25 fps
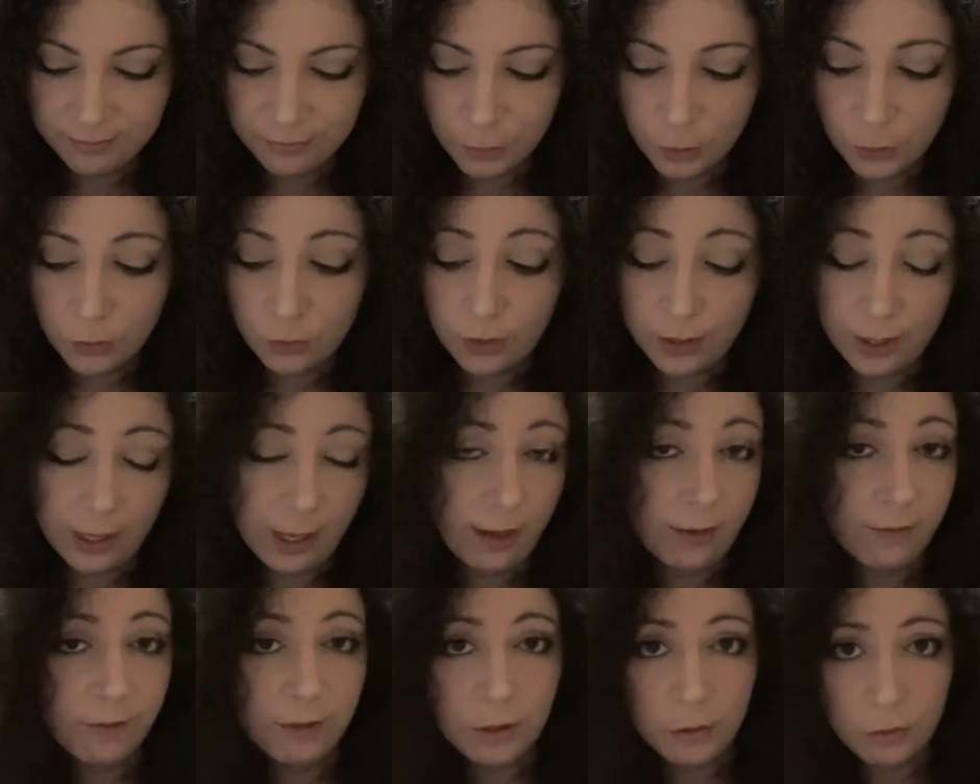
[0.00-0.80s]
or
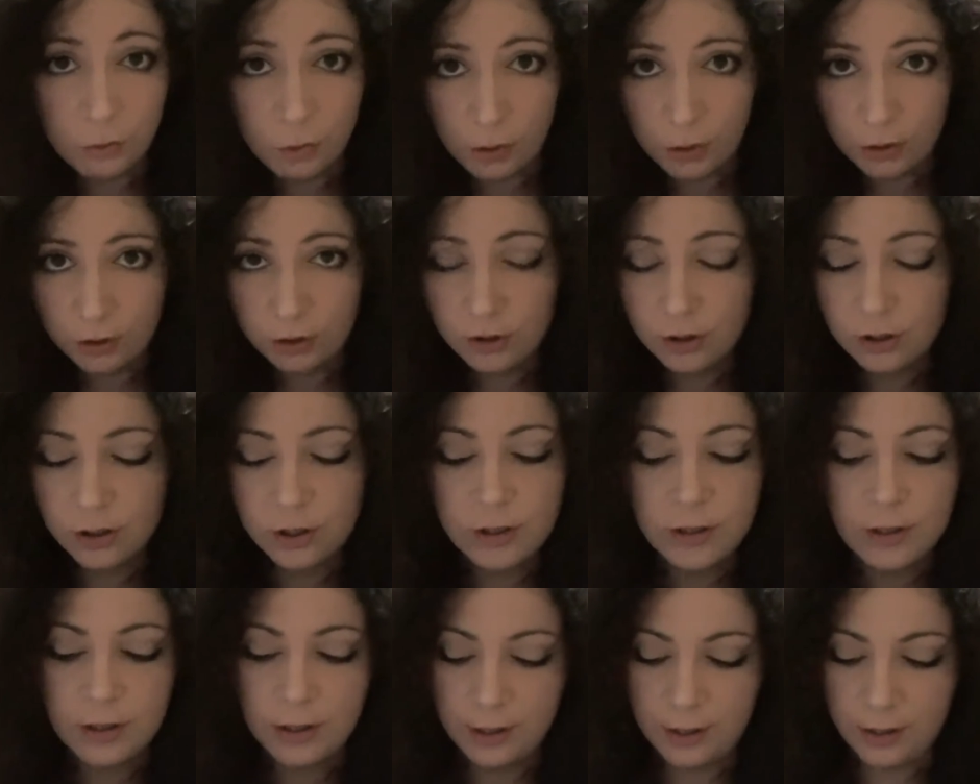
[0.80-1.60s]
having watched
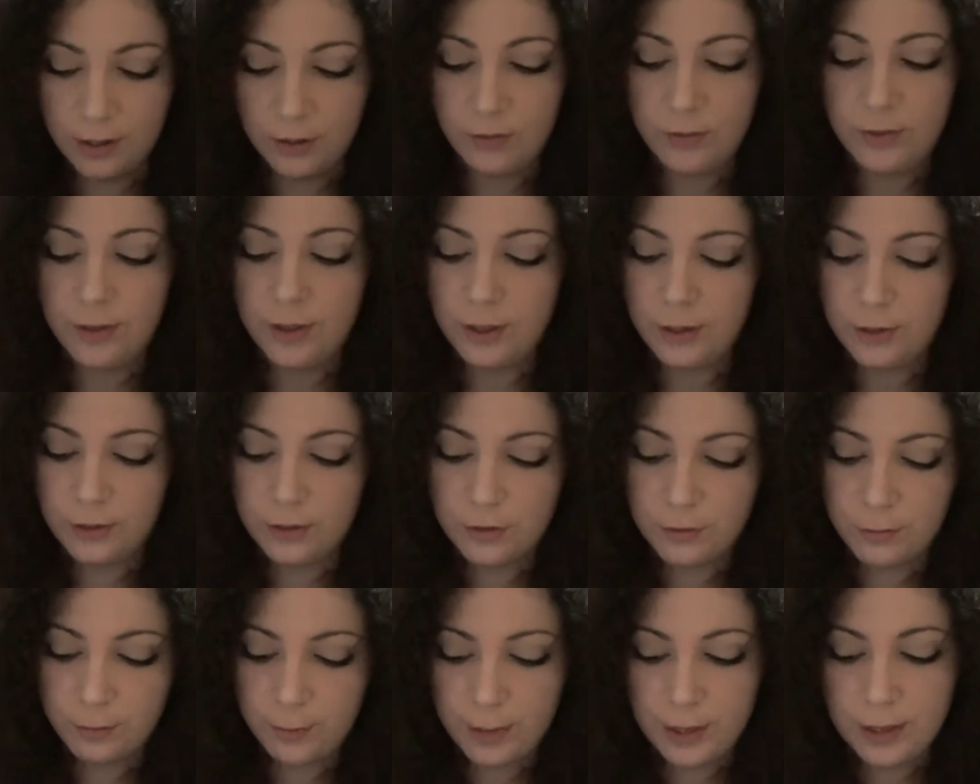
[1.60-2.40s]
other videos
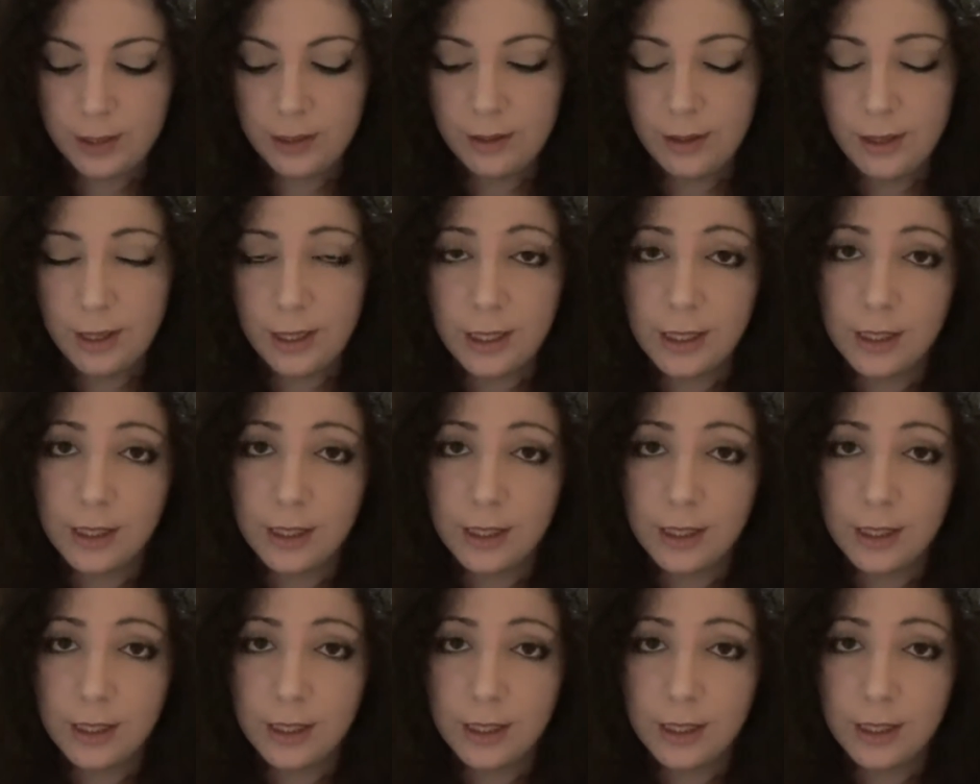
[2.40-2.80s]
of mine. Thank